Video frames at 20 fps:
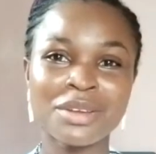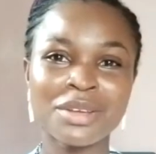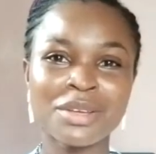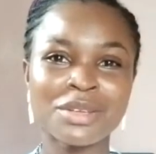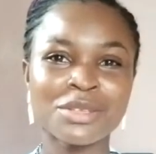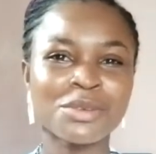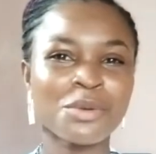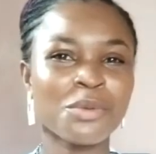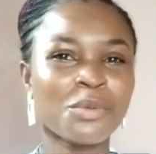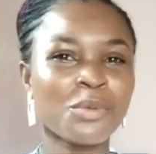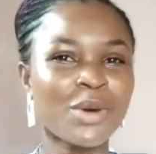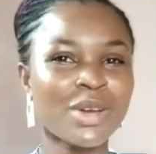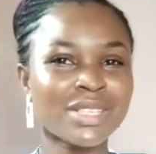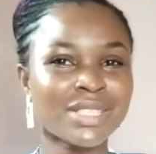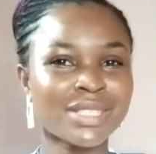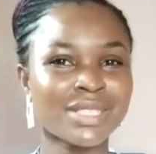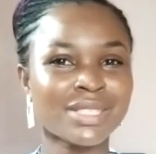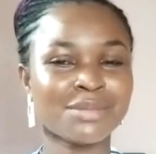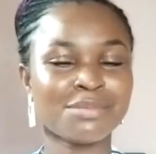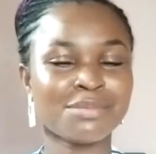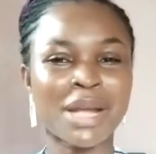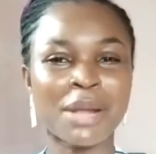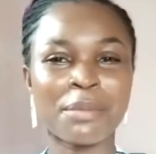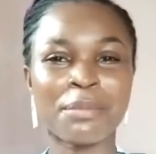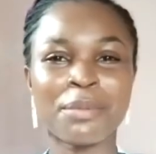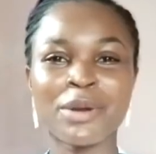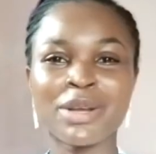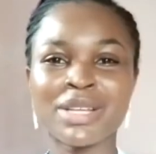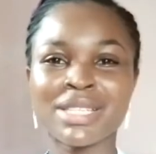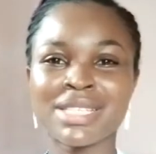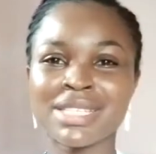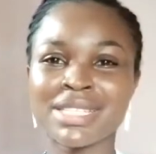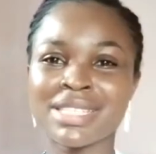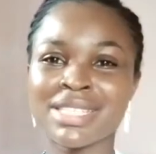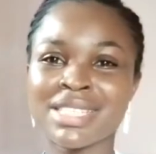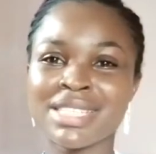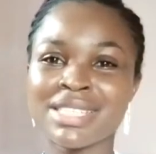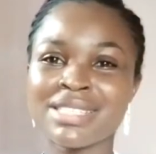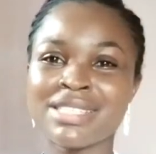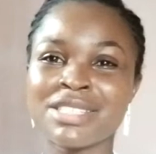So what's my point in
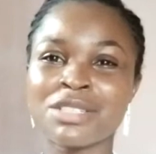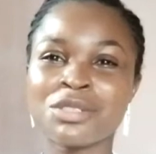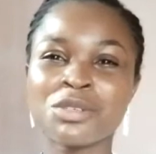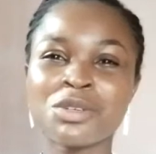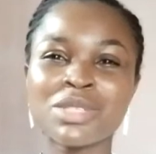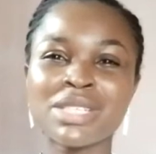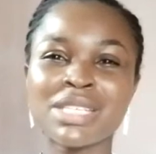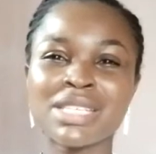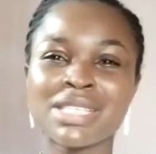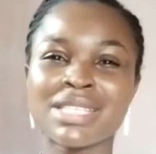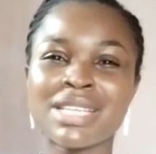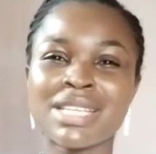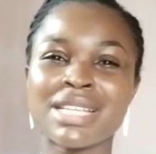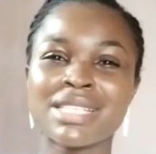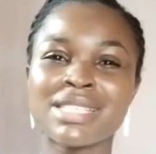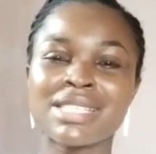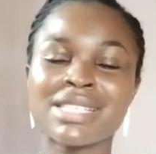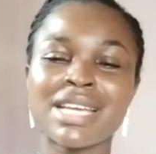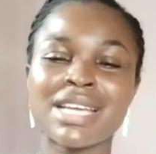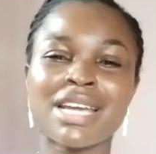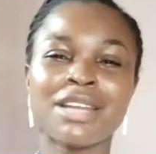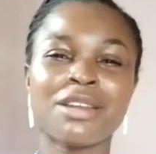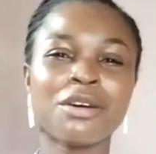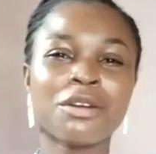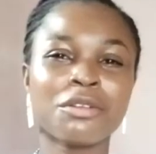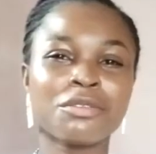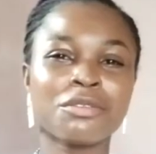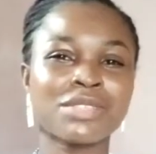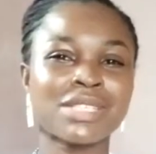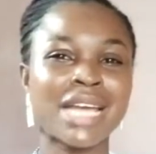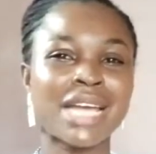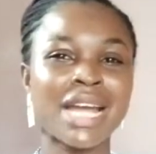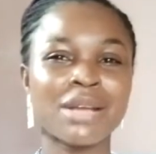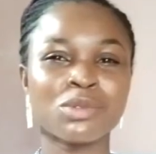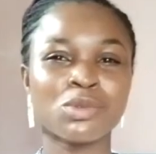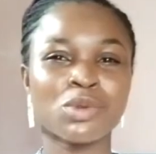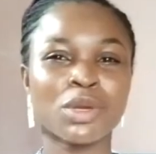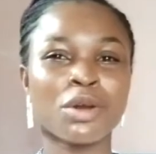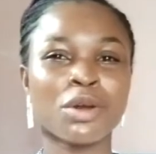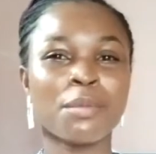this? The truth is that a lot of times
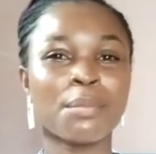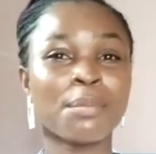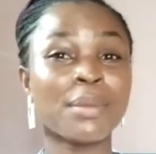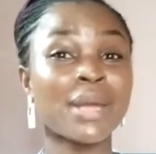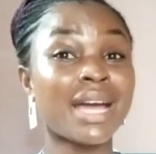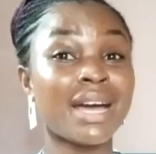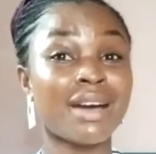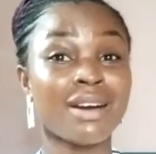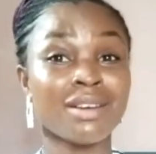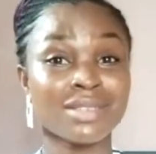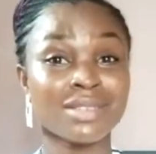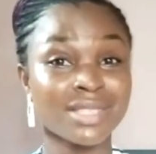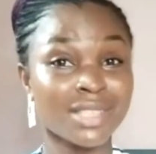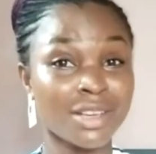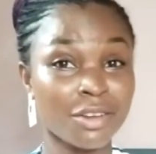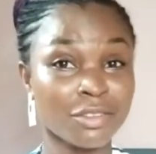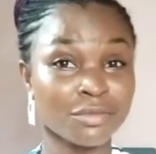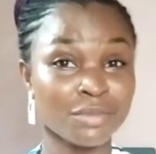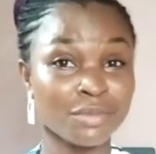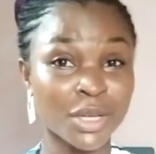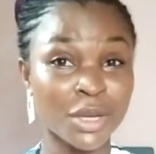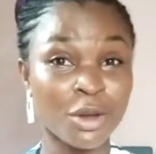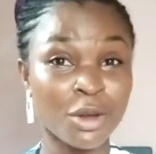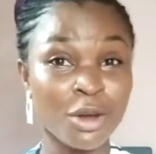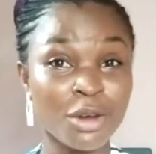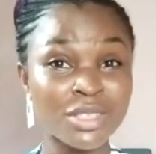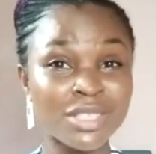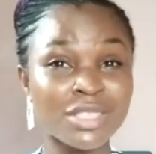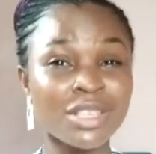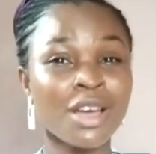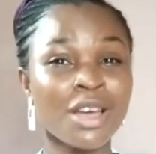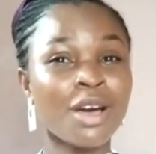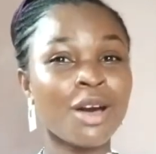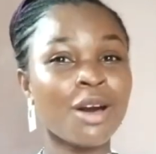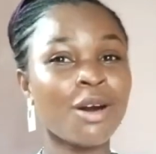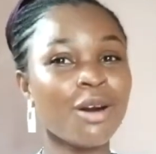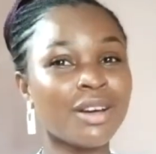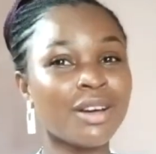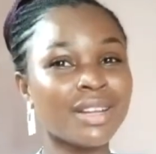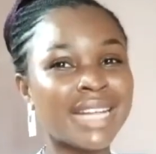we compare ourselves because
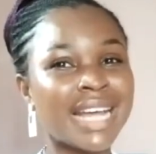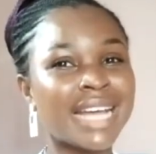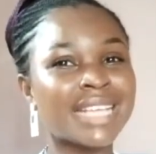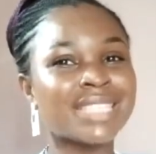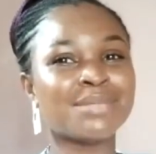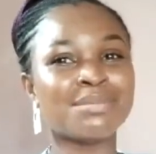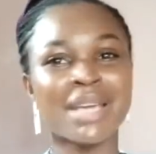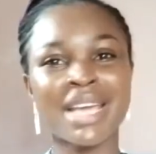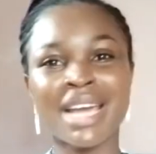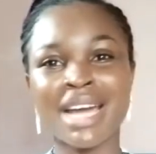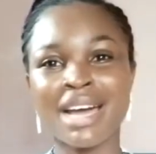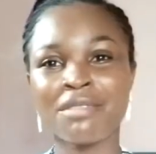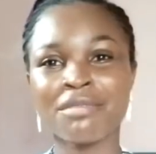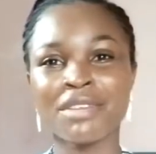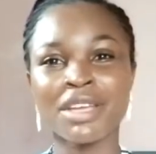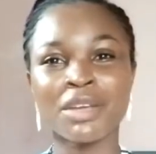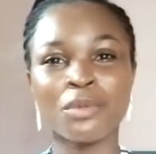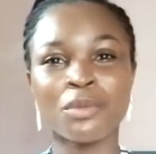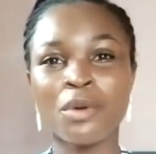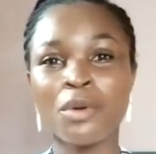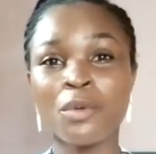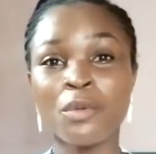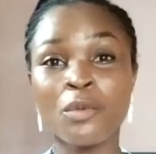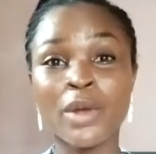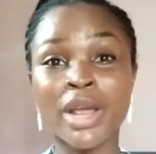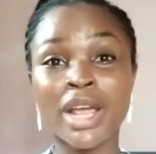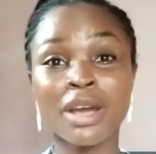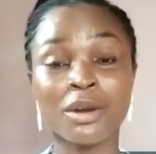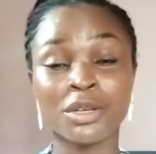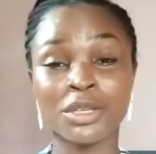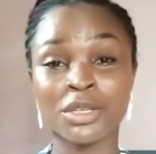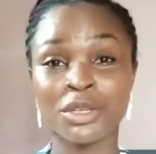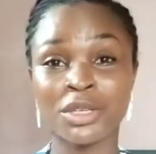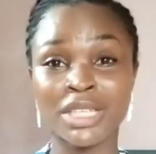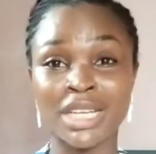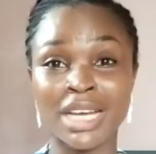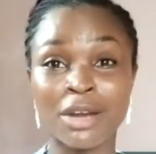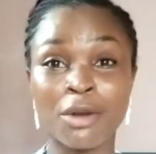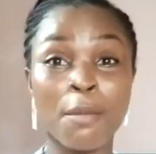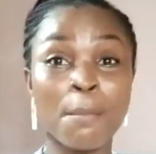others may have in one way or the
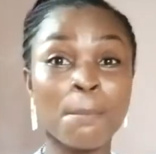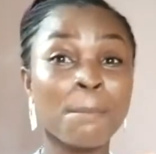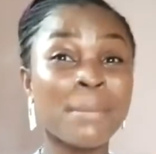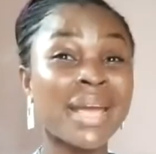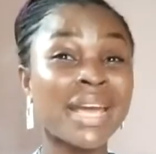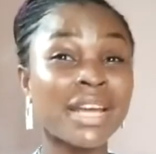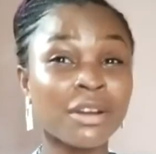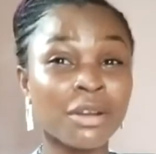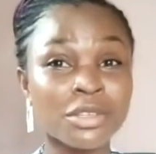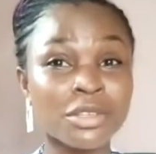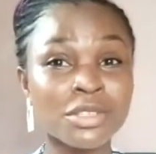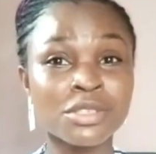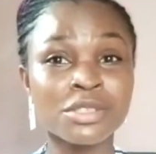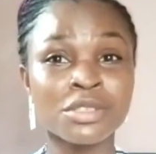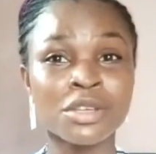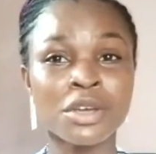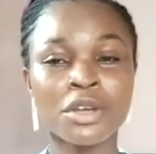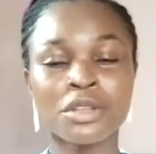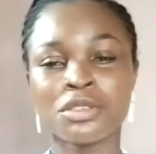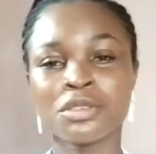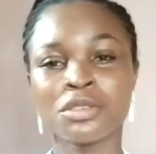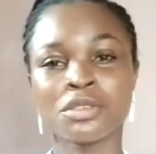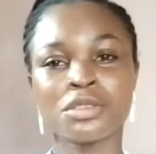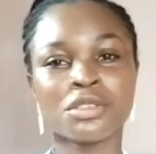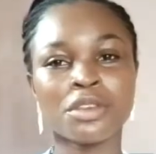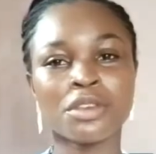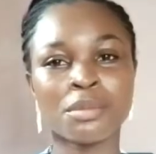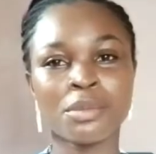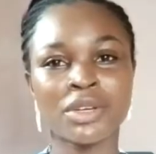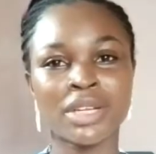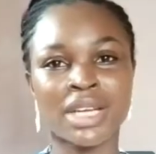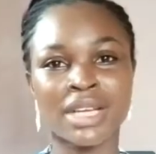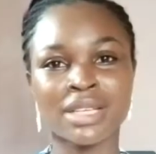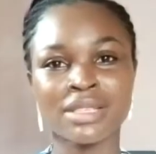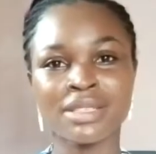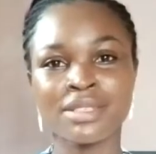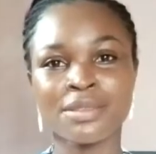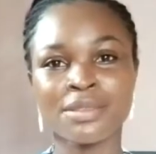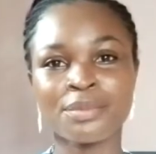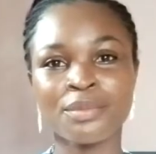other compared us to some
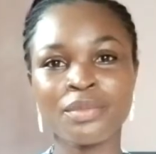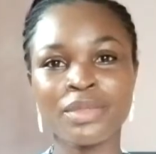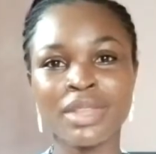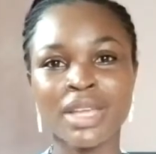others.